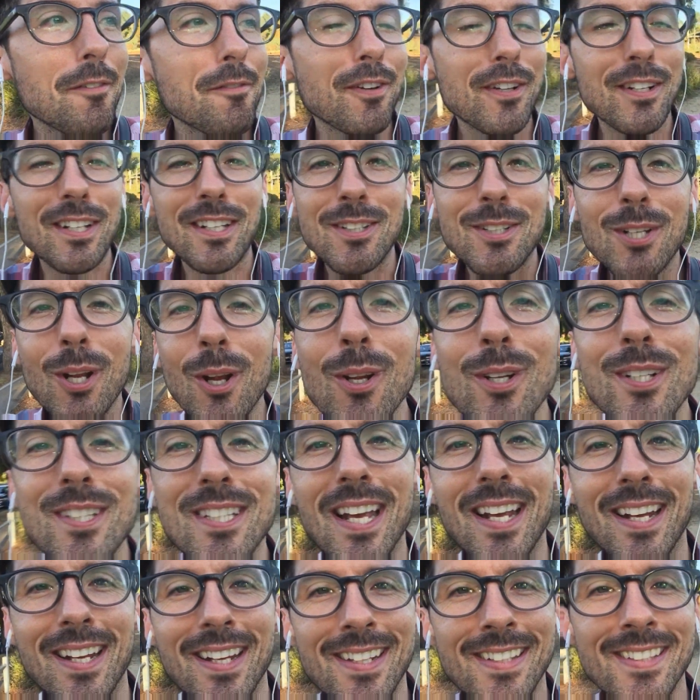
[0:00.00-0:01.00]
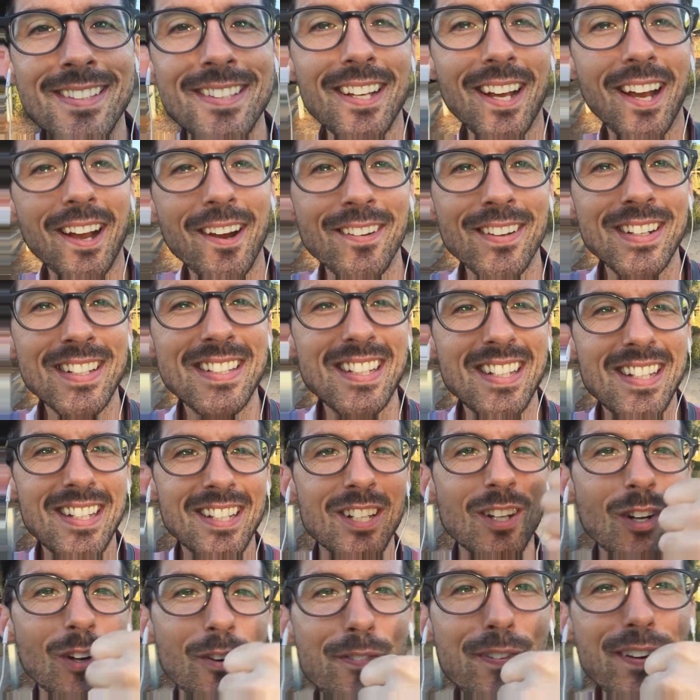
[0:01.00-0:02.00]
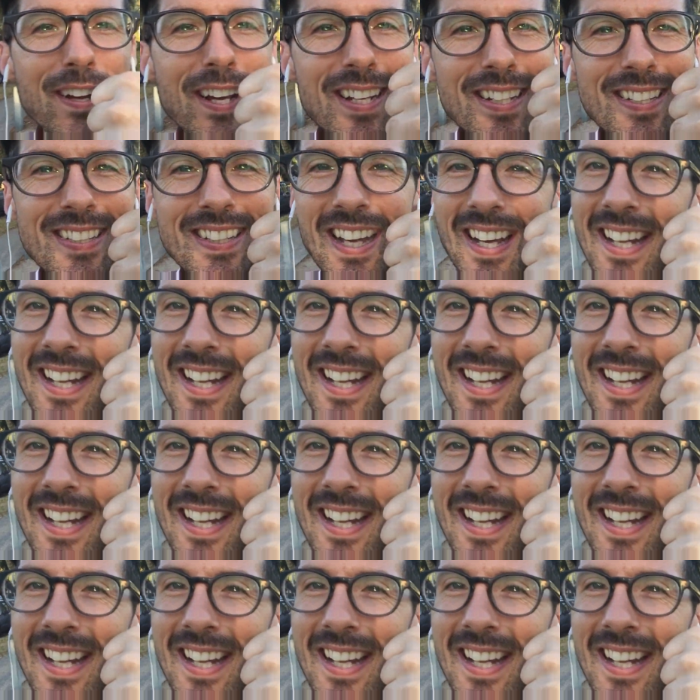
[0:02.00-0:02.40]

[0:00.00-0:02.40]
for two seconds, I want to see your face